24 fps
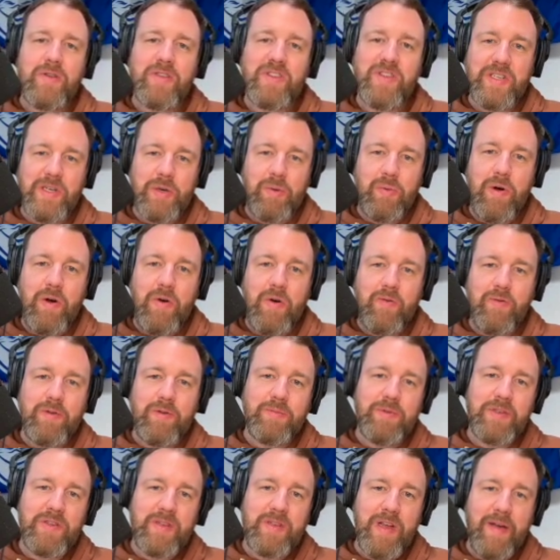0
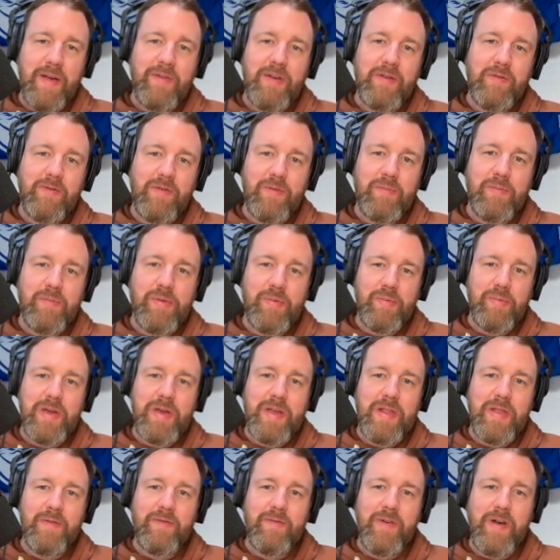from 7 from 3
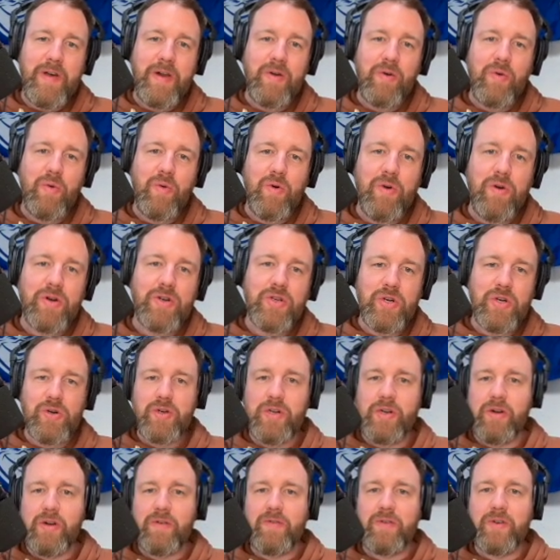in the final quarter. Turned
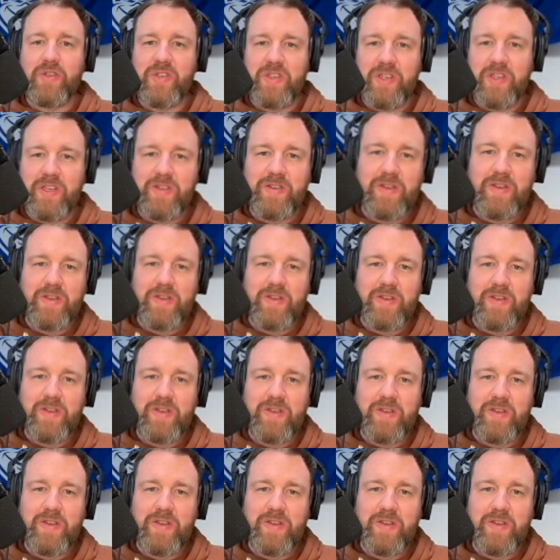it over 6
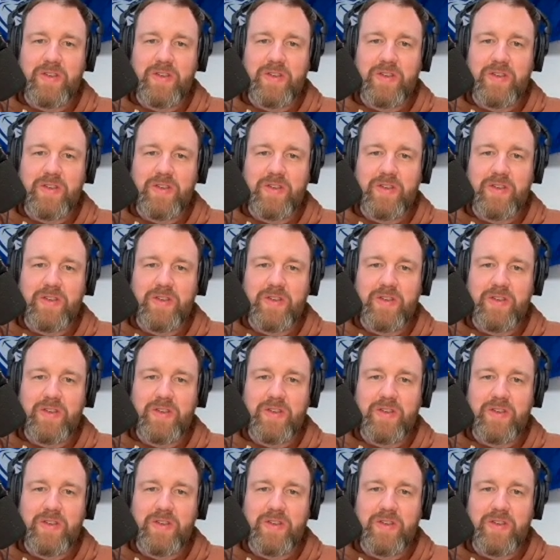times.